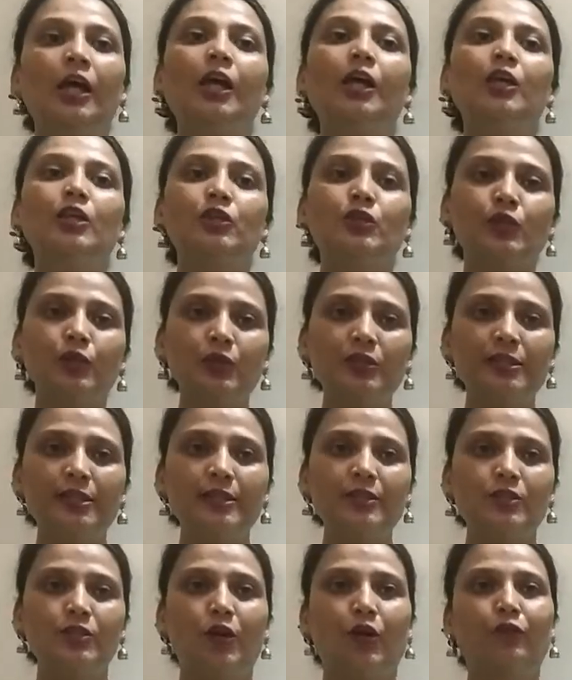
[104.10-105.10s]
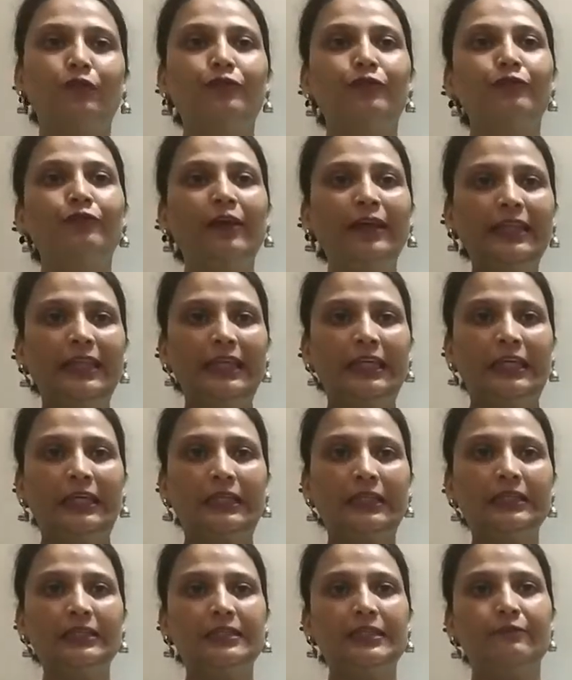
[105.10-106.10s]
Sources of Vedic
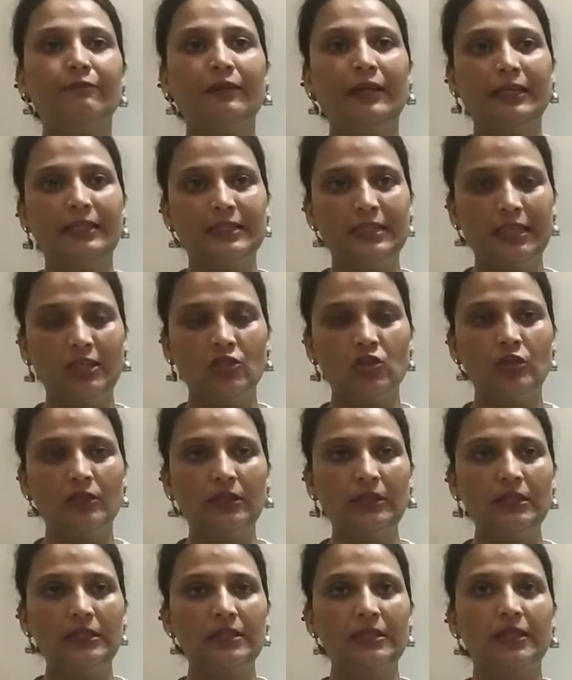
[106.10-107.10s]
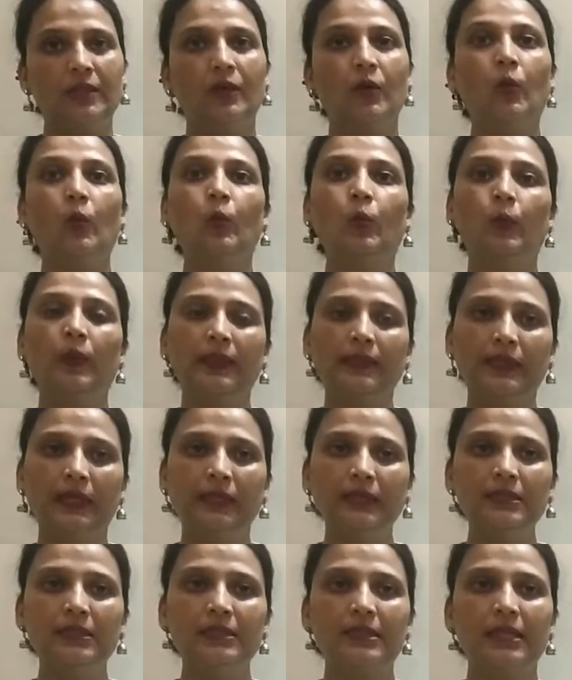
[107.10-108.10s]
civilizations,
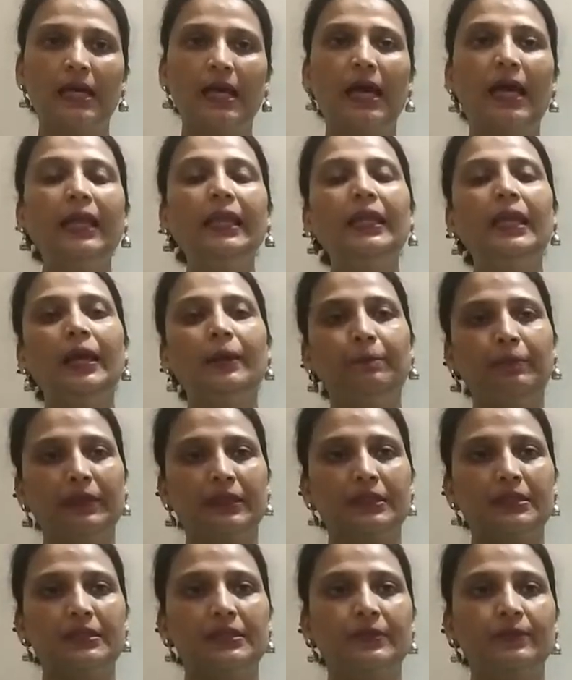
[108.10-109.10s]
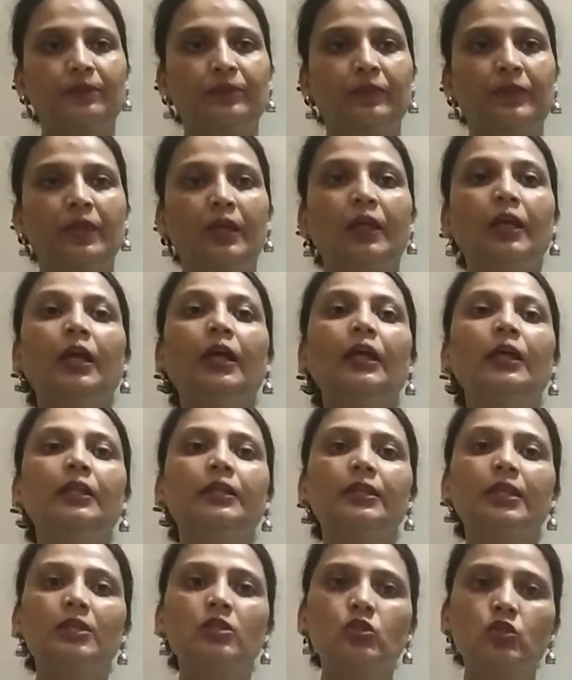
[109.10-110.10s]
Vedas and epics.
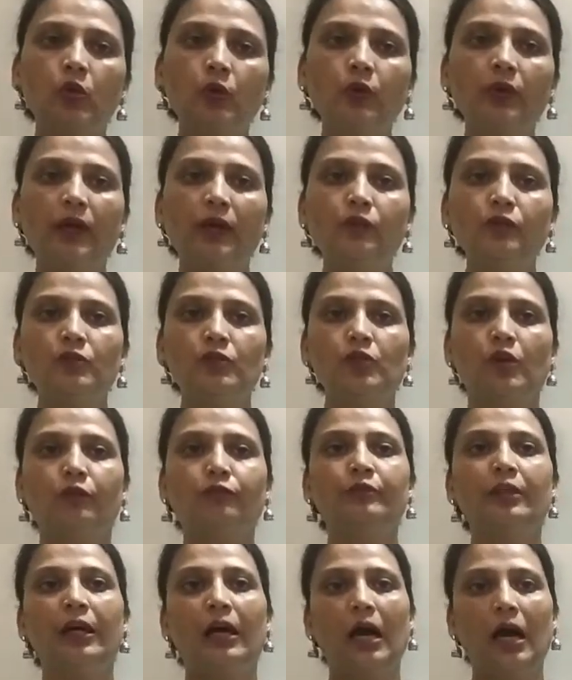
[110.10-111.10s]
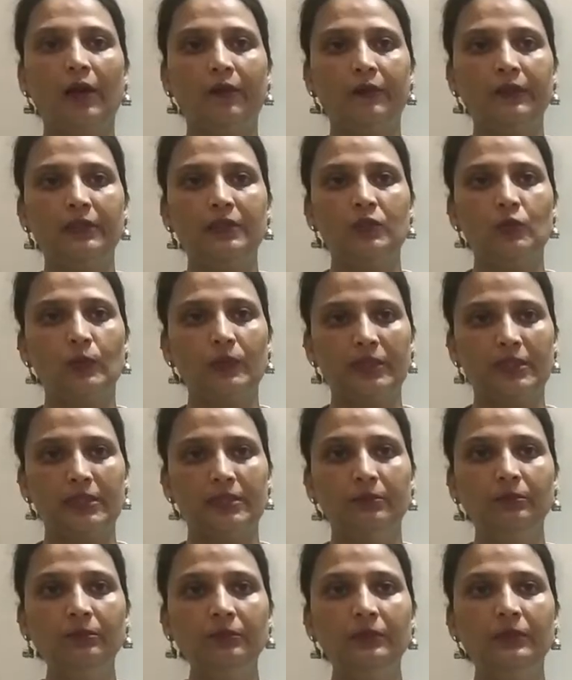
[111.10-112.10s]
The storehouse of the Aryans'
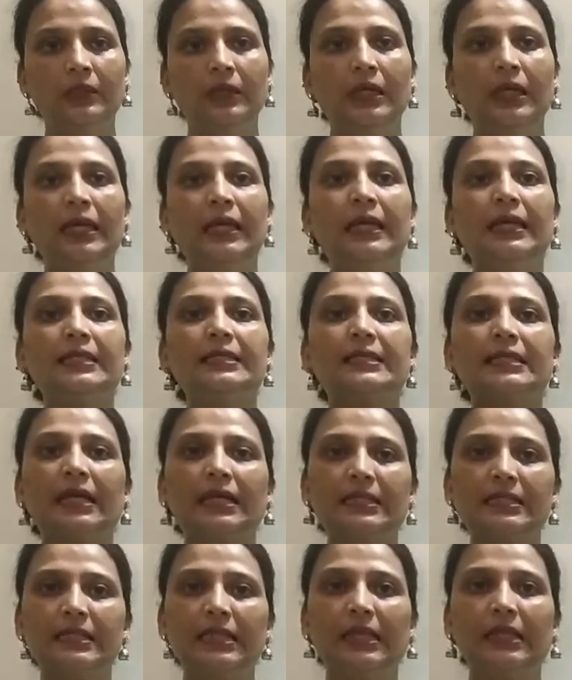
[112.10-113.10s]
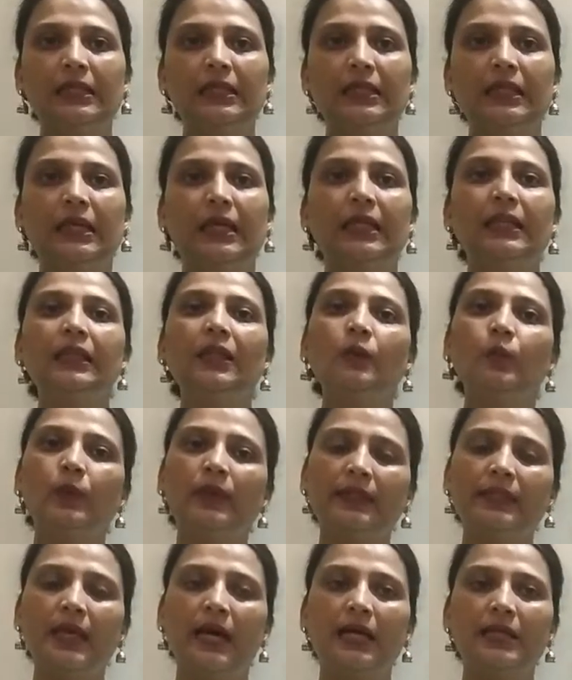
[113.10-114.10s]
wisdom is contained in the
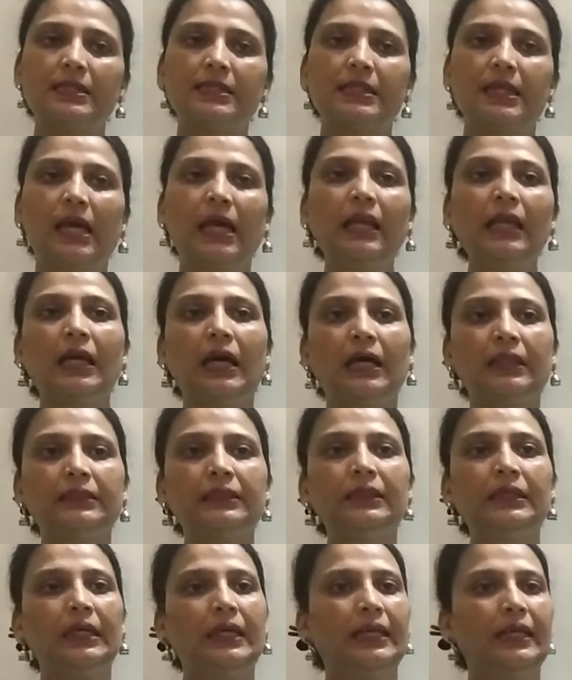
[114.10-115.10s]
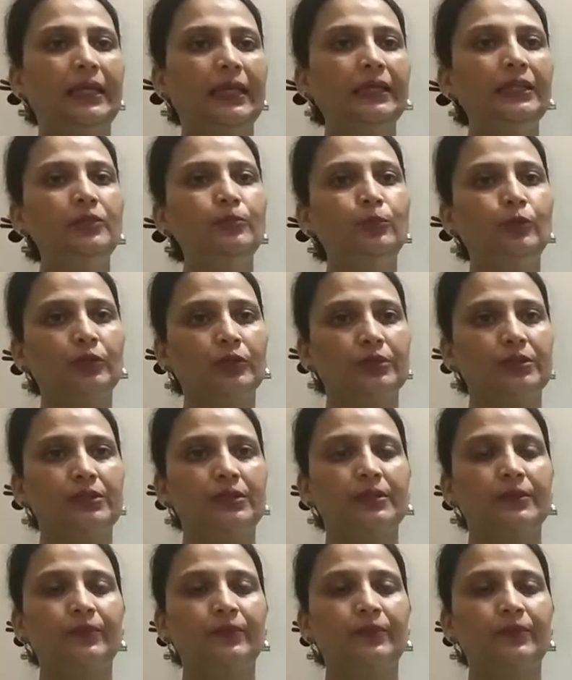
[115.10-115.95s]
Vedas and other allied books.